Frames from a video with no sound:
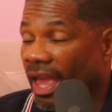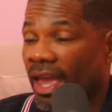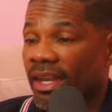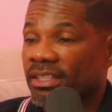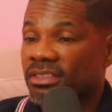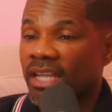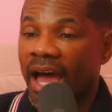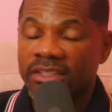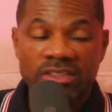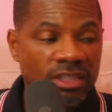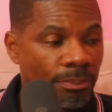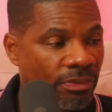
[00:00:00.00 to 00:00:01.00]
And it's not
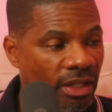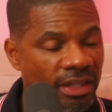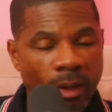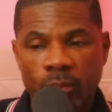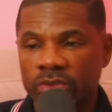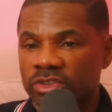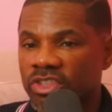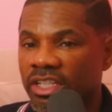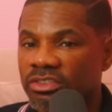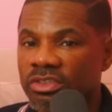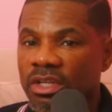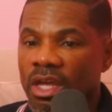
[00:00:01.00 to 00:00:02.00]
something that was
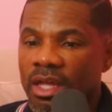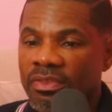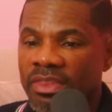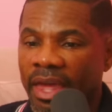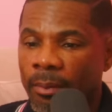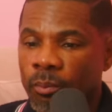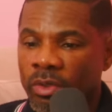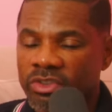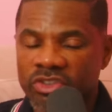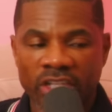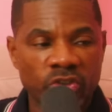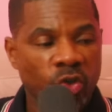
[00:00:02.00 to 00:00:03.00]
just
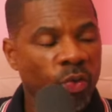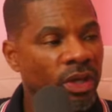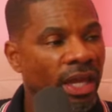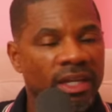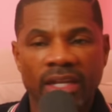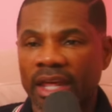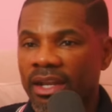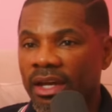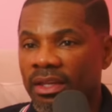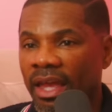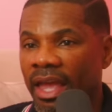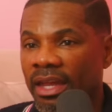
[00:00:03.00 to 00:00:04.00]
created
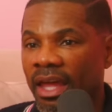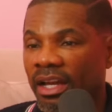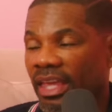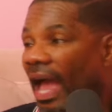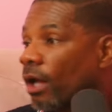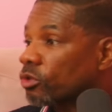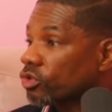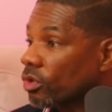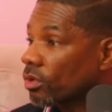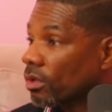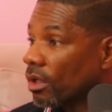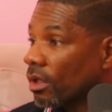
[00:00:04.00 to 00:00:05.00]
at a
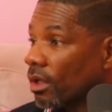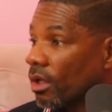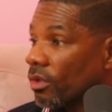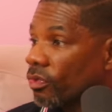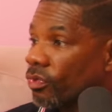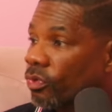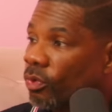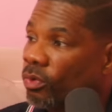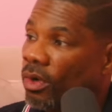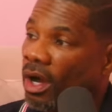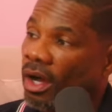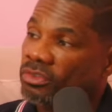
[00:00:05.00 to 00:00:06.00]
council
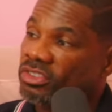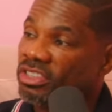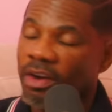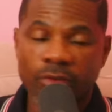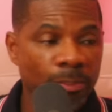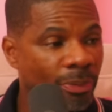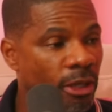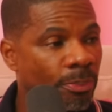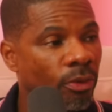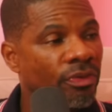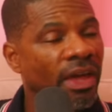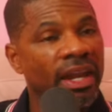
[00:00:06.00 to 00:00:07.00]
through several
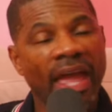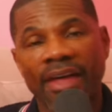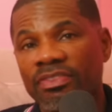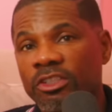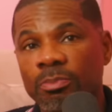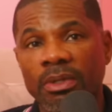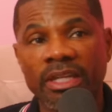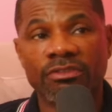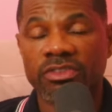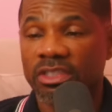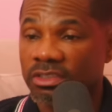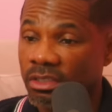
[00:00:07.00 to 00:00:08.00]
people that had this belief
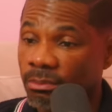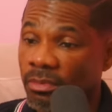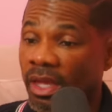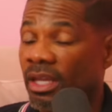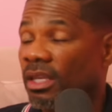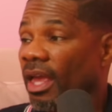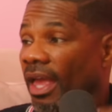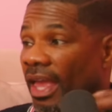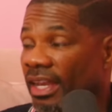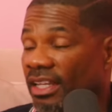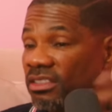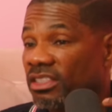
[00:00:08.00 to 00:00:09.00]
system. It
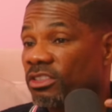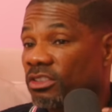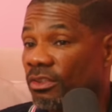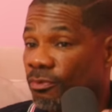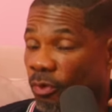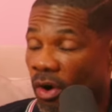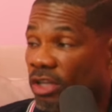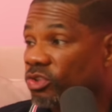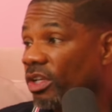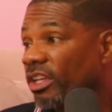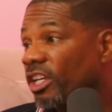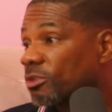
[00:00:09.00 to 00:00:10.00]
existed
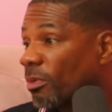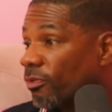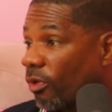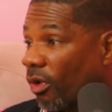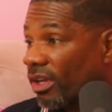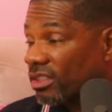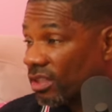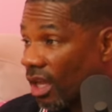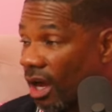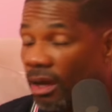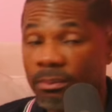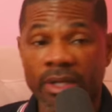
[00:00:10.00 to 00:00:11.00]
400 years before
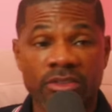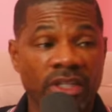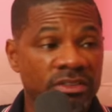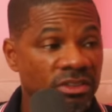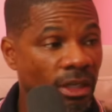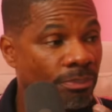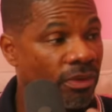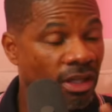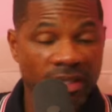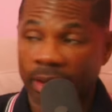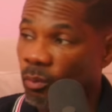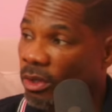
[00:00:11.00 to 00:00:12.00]
Islam. It's
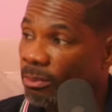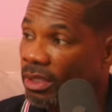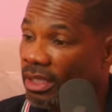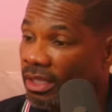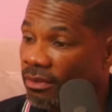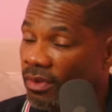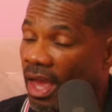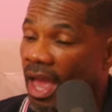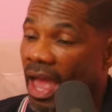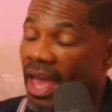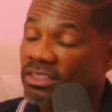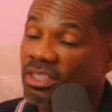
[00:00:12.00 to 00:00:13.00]
something that we believe
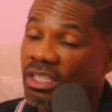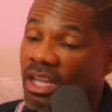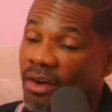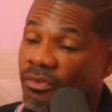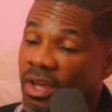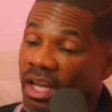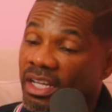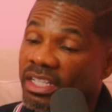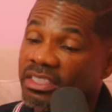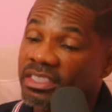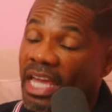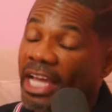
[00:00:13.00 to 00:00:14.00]
has enough
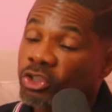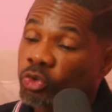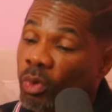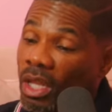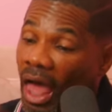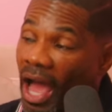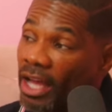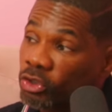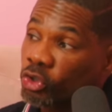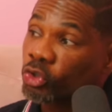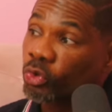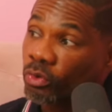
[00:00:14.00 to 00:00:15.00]

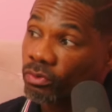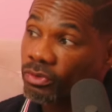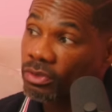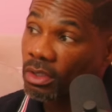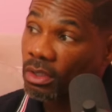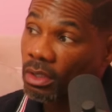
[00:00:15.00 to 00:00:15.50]
contextualized truths